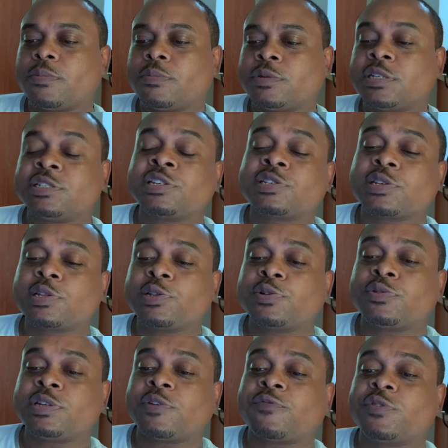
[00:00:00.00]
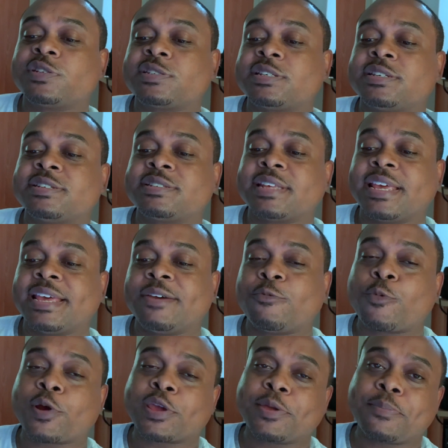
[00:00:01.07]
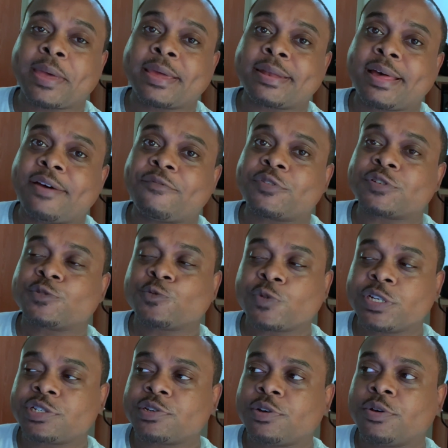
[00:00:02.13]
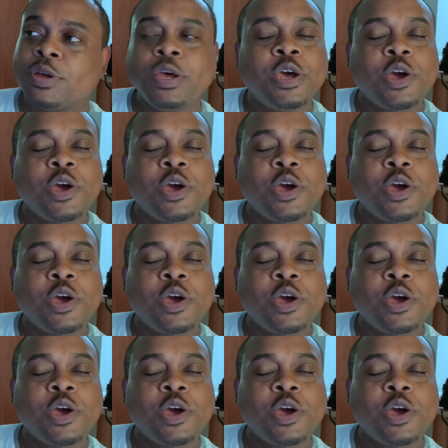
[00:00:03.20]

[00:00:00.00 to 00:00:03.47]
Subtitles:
just a little differences in working mainline versus regional,